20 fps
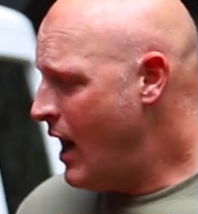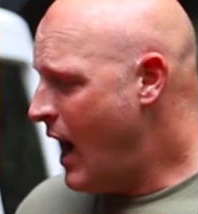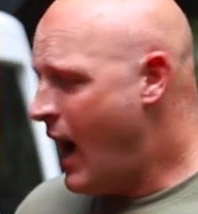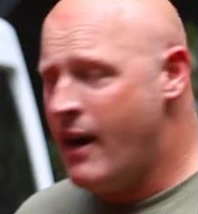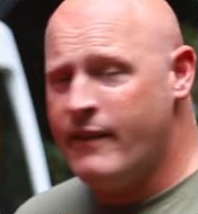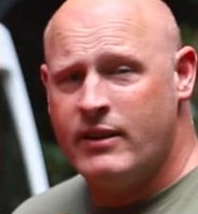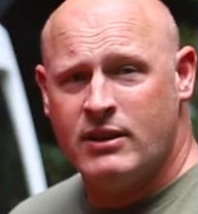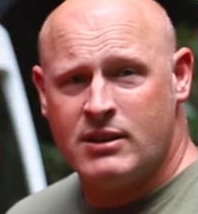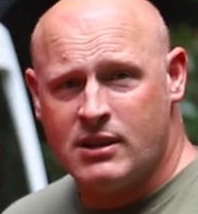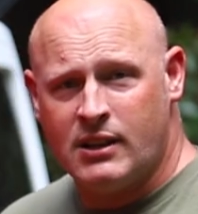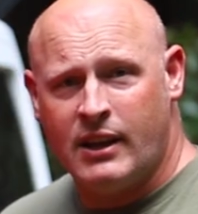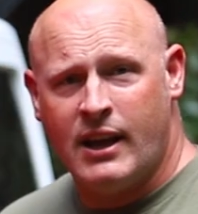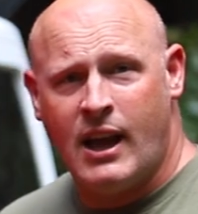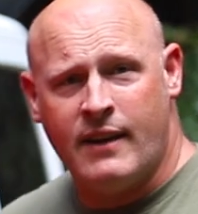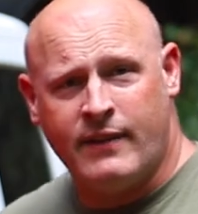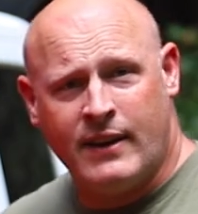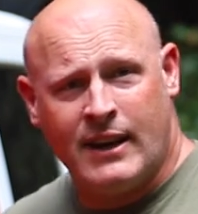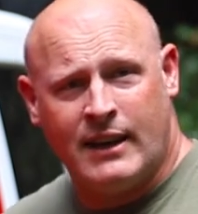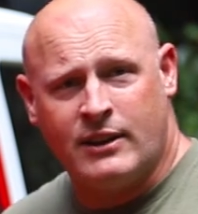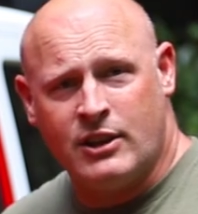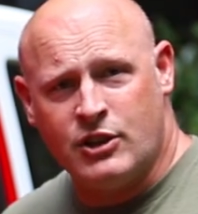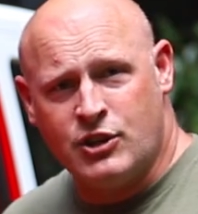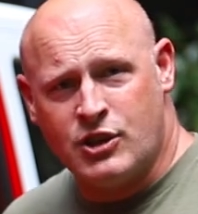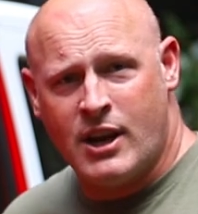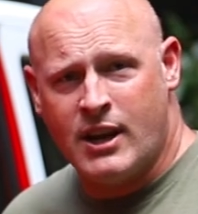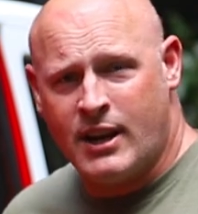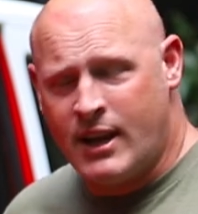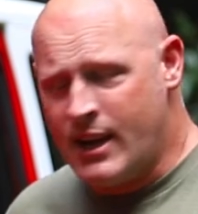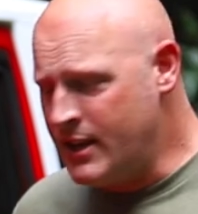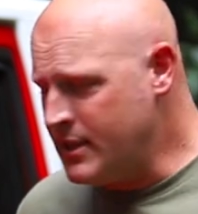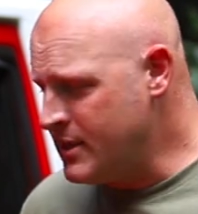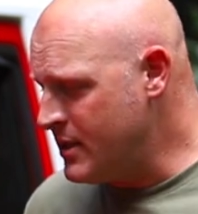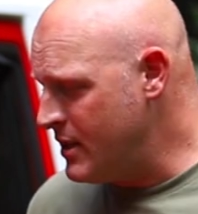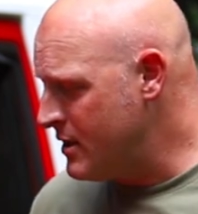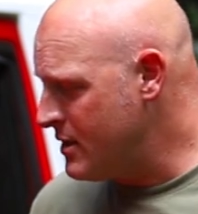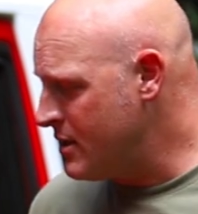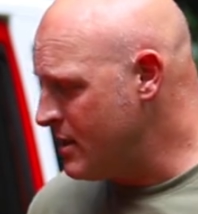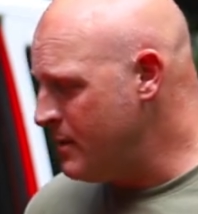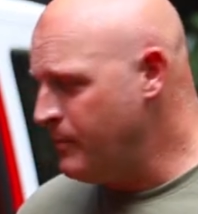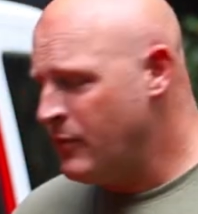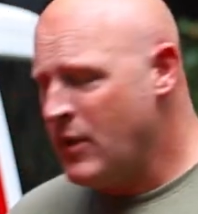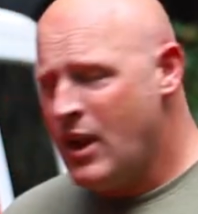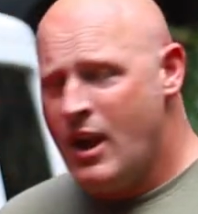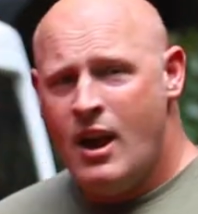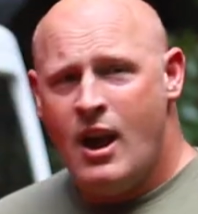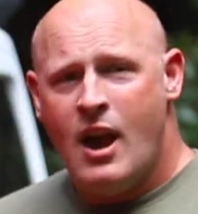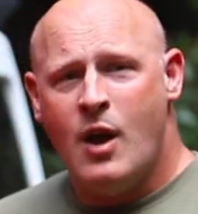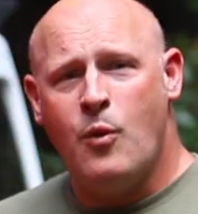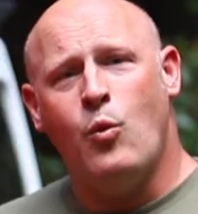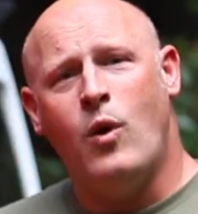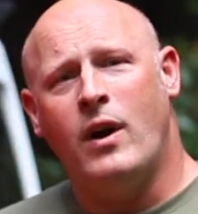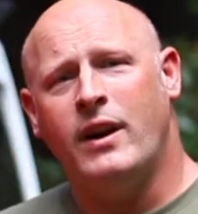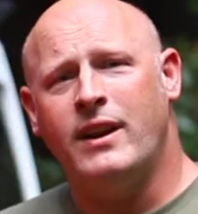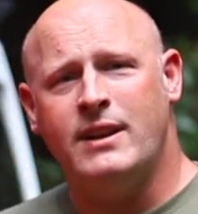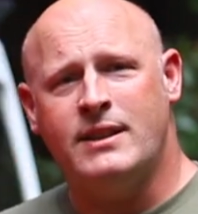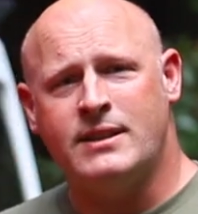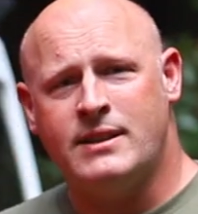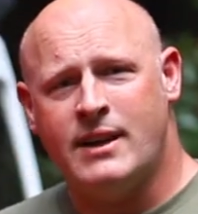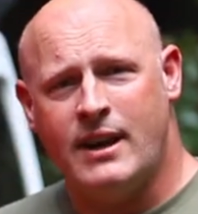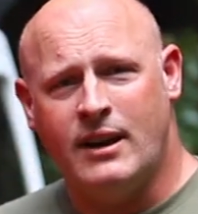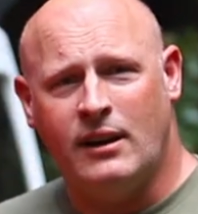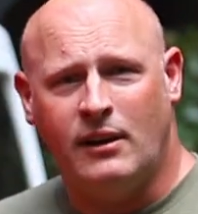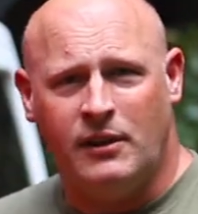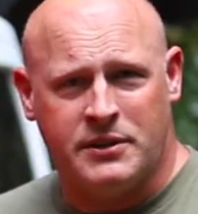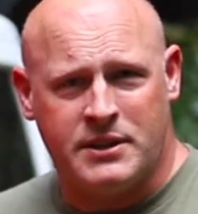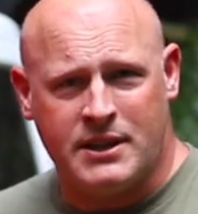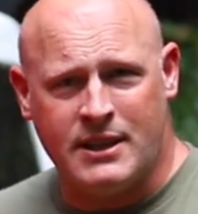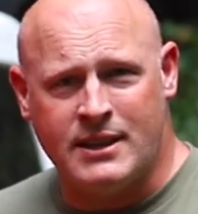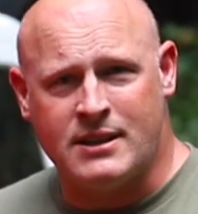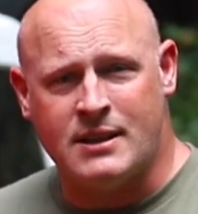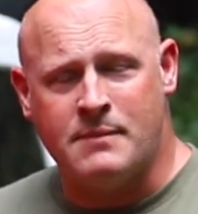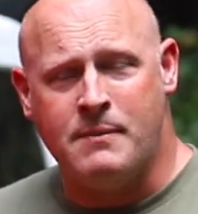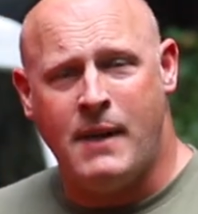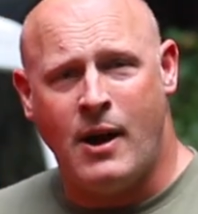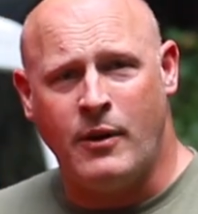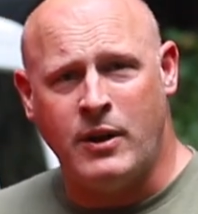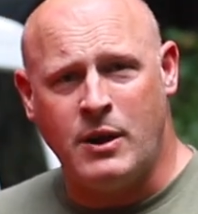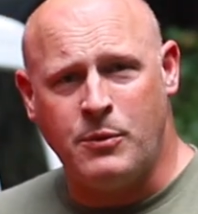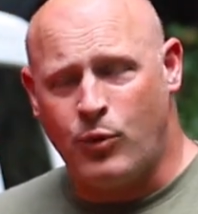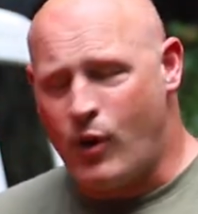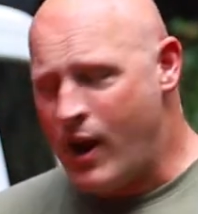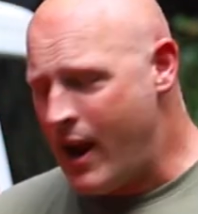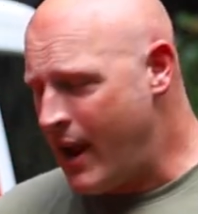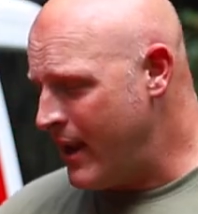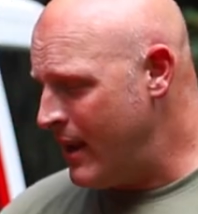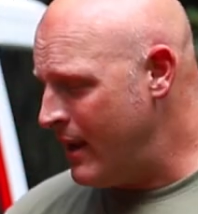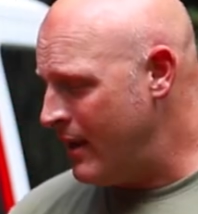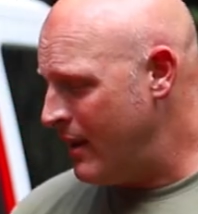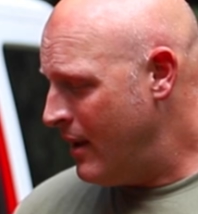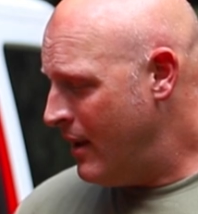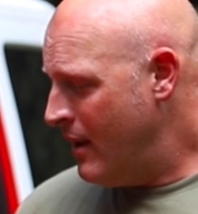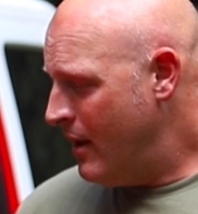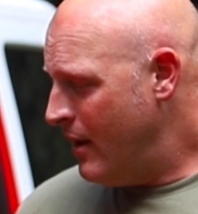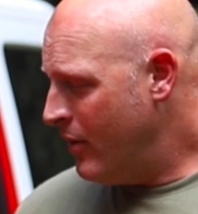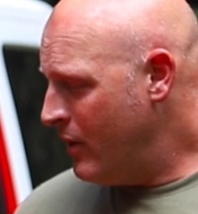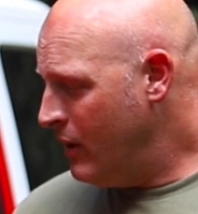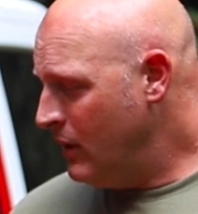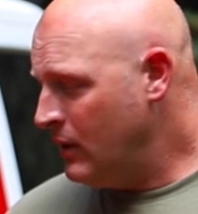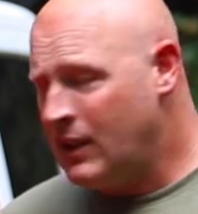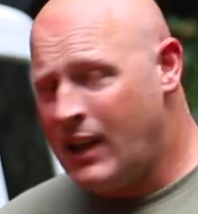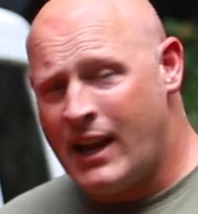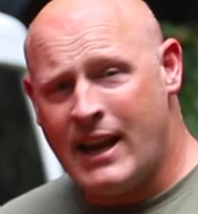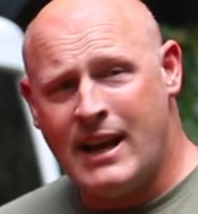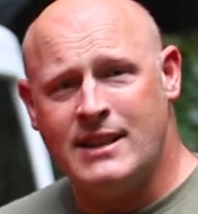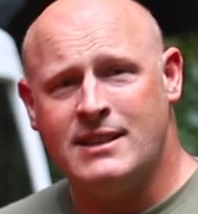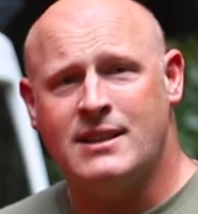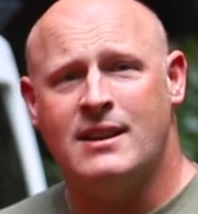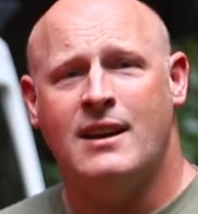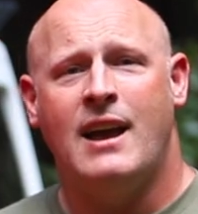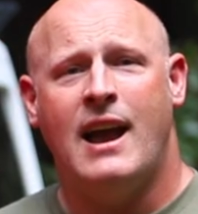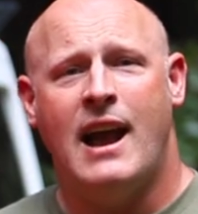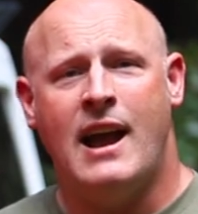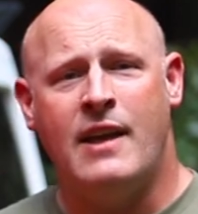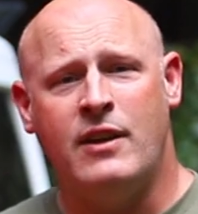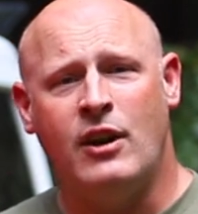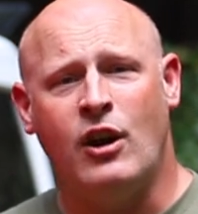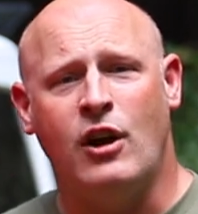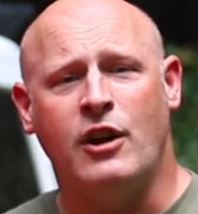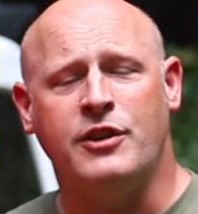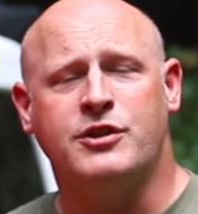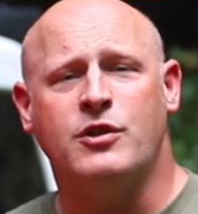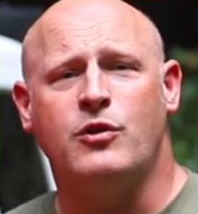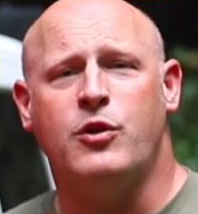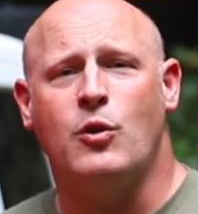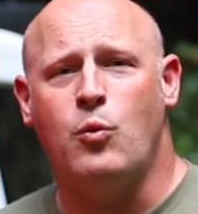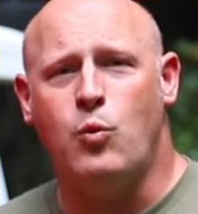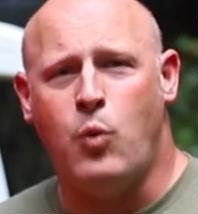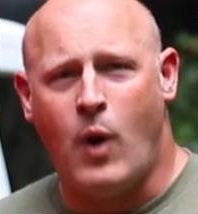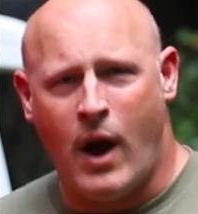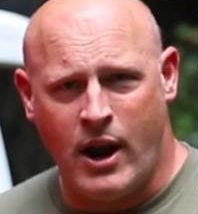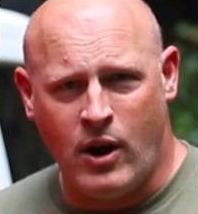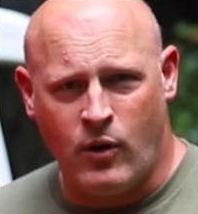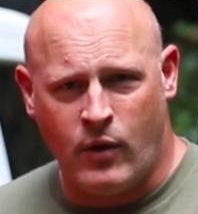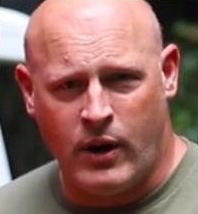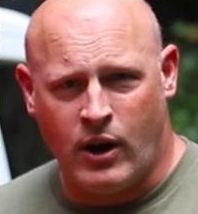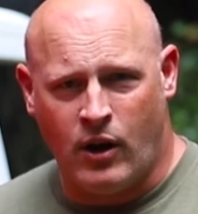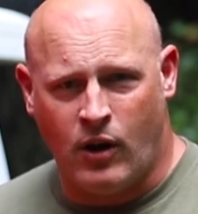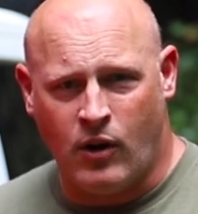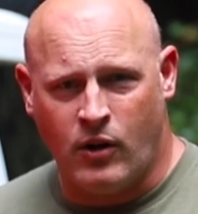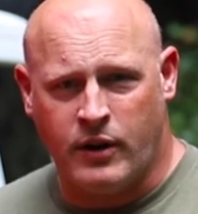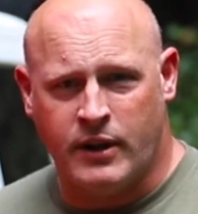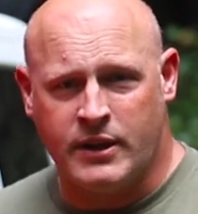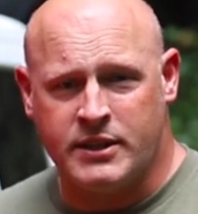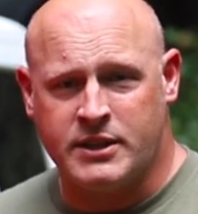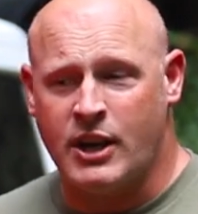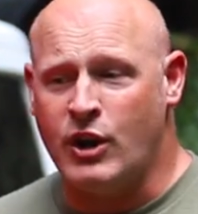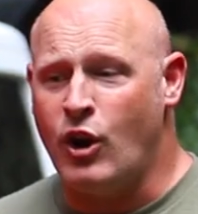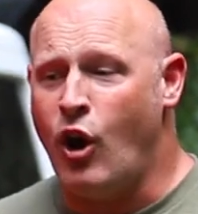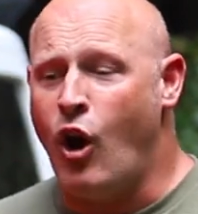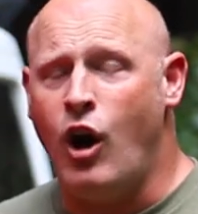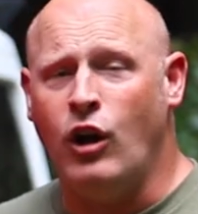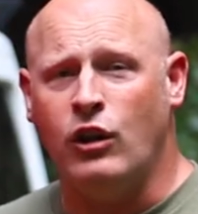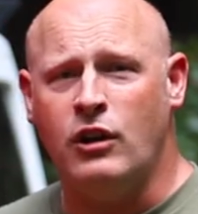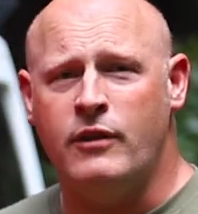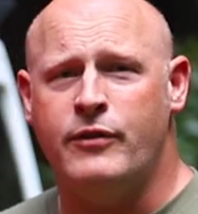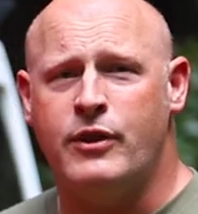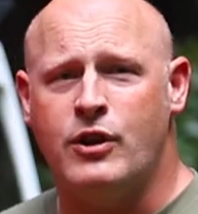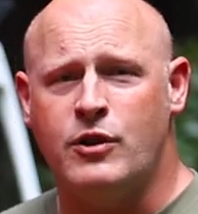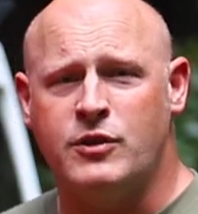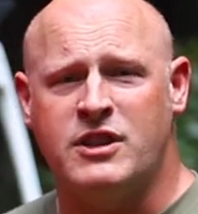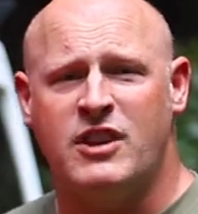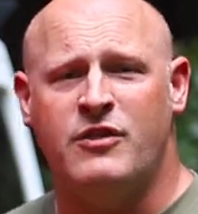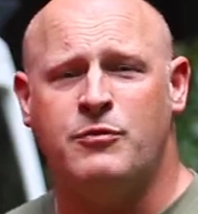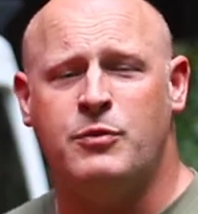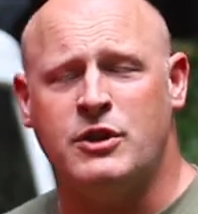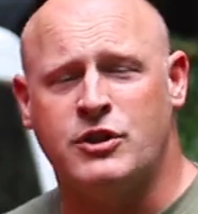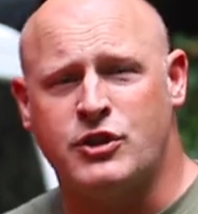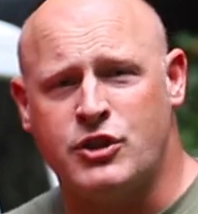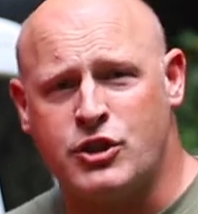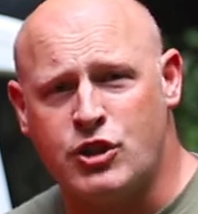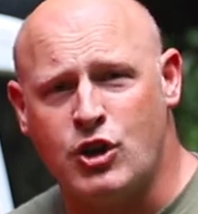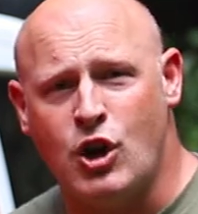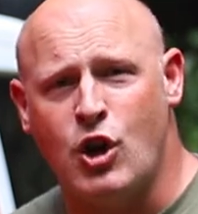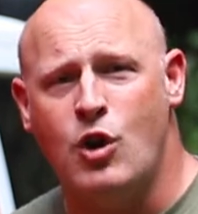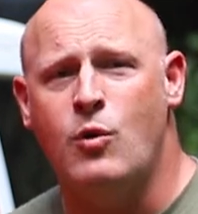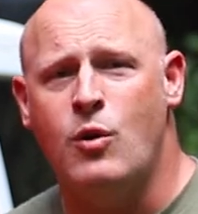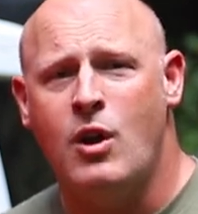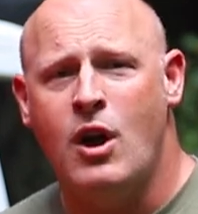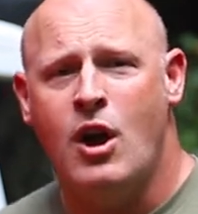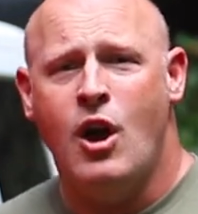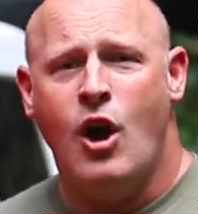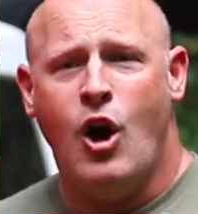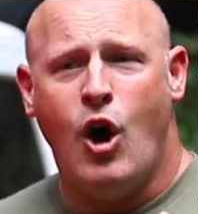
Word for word: Obviously, I've got the JK system. And what it entails is the mounting bracket, the light, and then also the wiring harness. And all of those have been so